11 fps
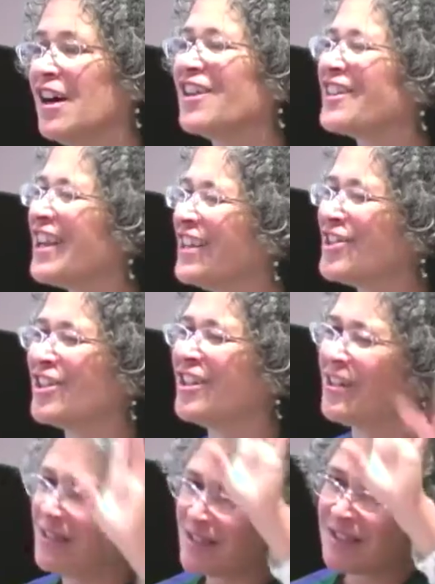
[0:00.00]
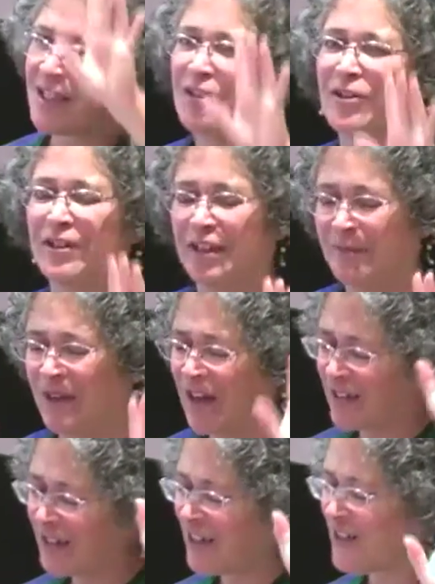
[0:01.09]
Arcangela, say her name,
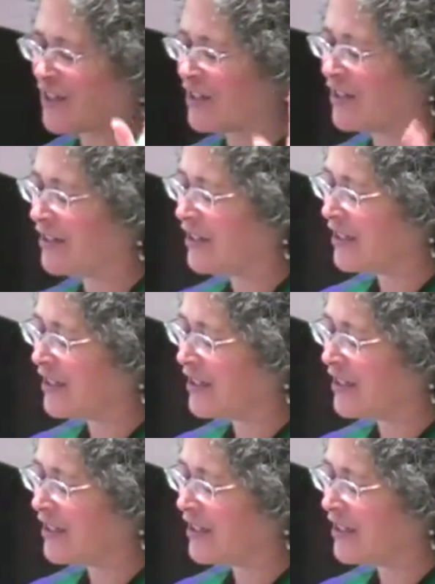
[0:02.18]
Arcangela,